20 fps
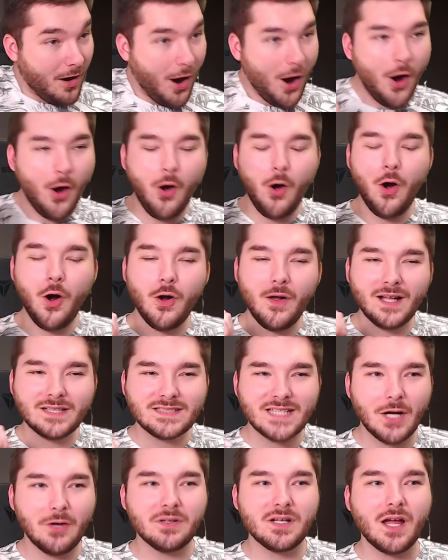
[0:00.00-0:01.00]
Oh,
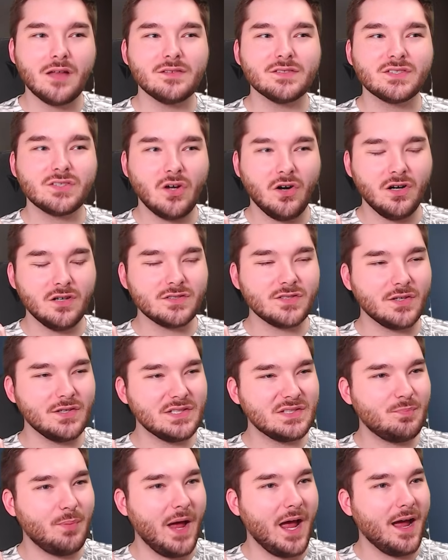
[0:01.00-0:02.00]
that's how he got the scars on
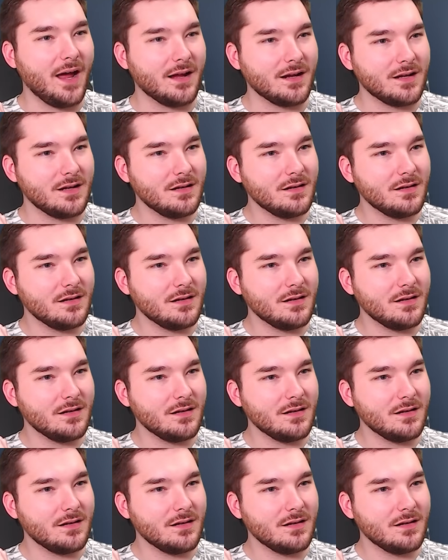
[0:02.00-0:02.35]
his back!